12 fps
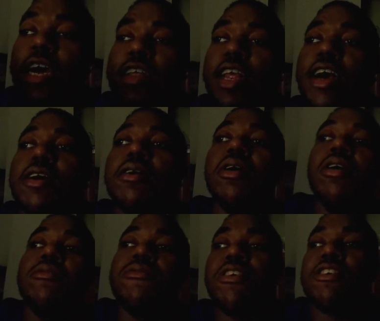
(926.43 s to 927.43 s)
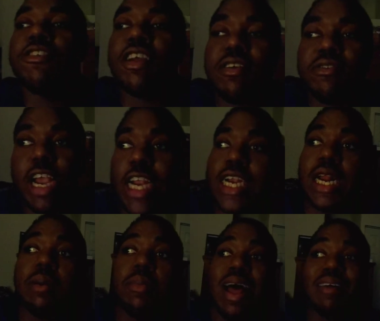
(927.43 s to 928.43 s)
XL first
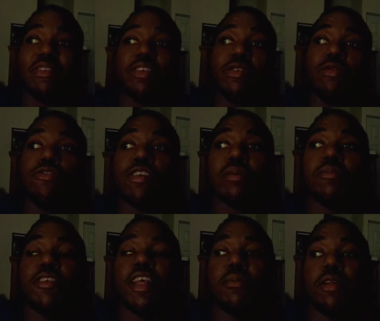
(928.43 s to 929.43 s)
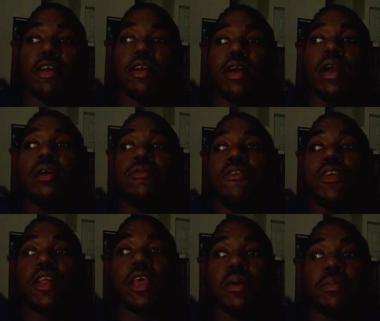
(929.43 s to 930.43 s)
generation. I'm going to have to do something similar
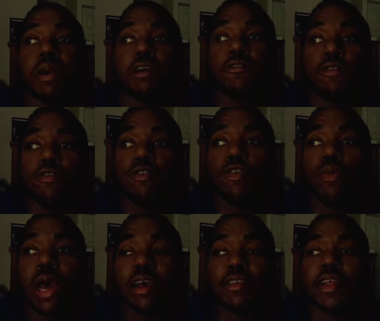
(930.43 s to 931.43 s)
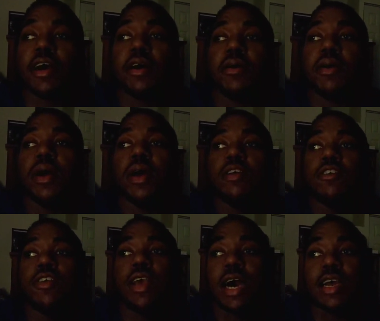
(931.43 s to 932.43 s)
for the Pixel 2 XL
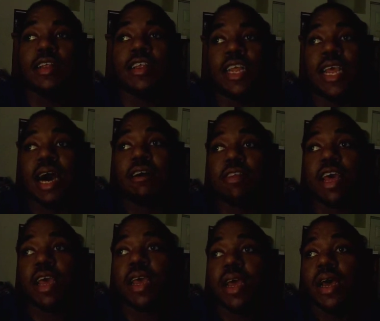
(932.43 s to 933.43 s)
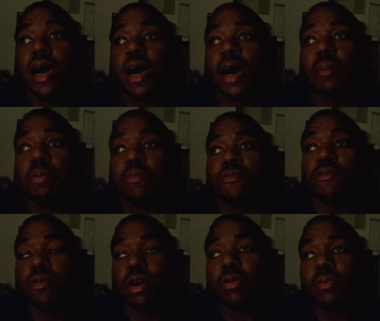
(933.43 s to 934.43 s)
so y'all can see how they
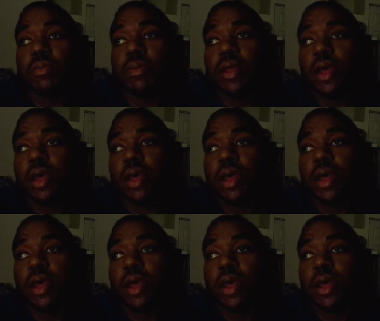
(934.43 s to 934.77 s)
perform